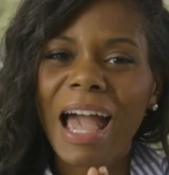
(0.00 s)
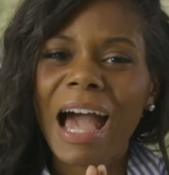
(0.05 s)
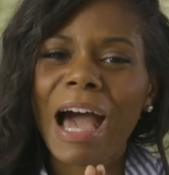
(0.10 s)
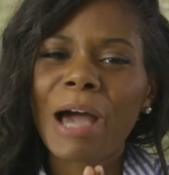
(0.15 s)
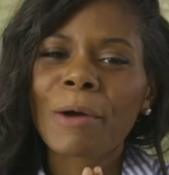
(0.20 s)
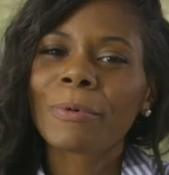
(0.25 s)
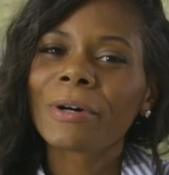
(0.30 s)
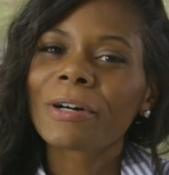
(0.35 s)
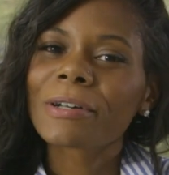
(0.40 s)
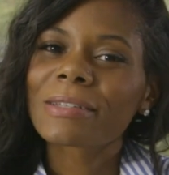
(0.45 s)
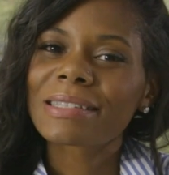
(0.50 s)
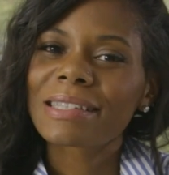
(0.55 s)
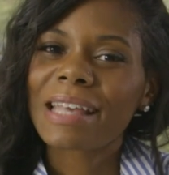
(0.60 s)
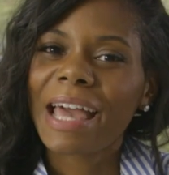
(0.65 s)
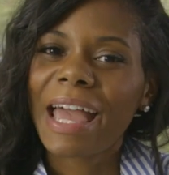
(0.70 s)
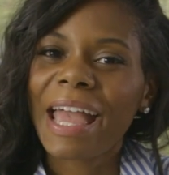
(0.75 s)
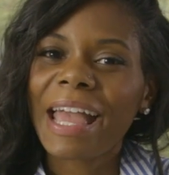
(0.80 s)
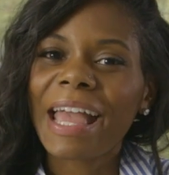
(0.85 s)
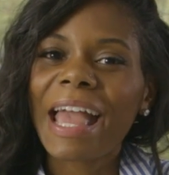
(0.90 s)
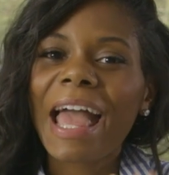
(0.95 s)
I will
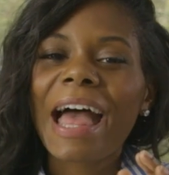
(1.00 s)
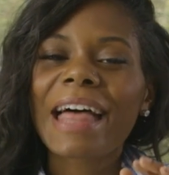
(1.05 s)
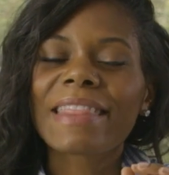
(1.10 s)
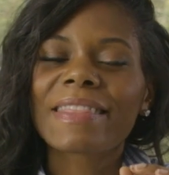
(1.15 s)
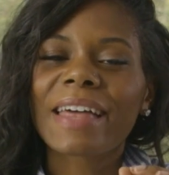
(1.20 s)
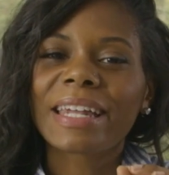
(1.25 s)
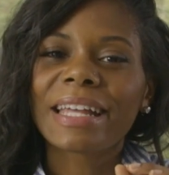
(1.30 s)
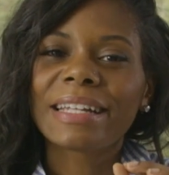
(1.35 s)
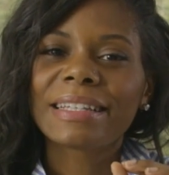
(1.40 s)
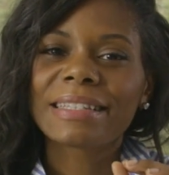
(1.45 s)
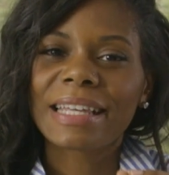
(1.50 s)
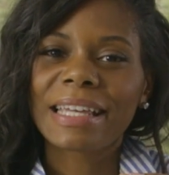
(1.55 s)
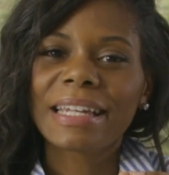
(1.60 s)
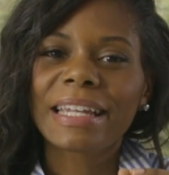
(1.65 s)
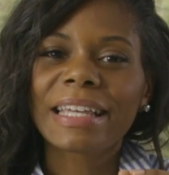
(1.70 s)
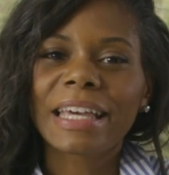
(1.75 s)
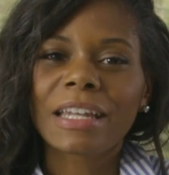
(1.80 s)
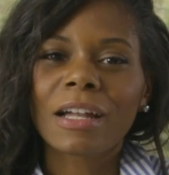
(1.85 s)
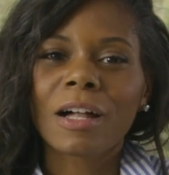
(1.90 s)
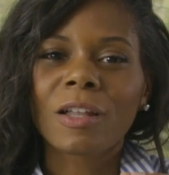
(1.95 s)
say that it did get